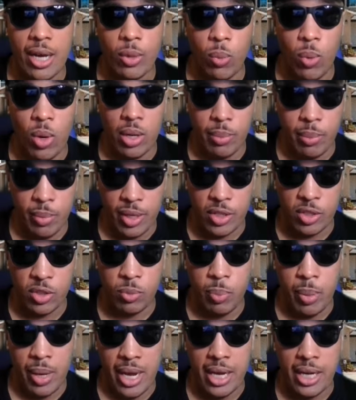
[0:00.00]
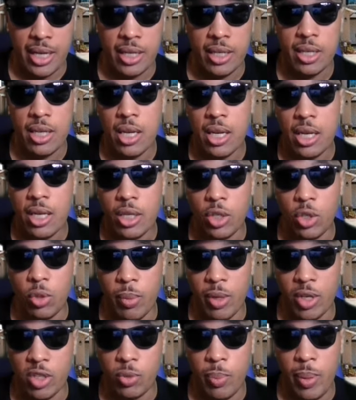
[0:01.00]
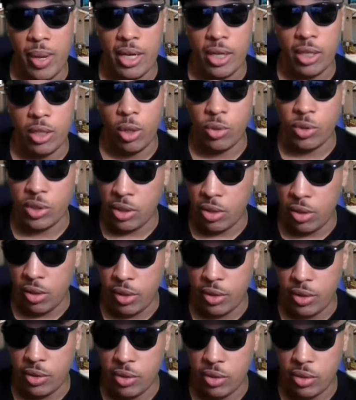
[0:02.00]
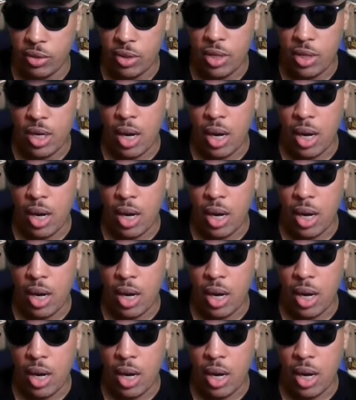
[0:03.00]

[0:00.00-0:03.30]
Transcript: you must pay closing costs,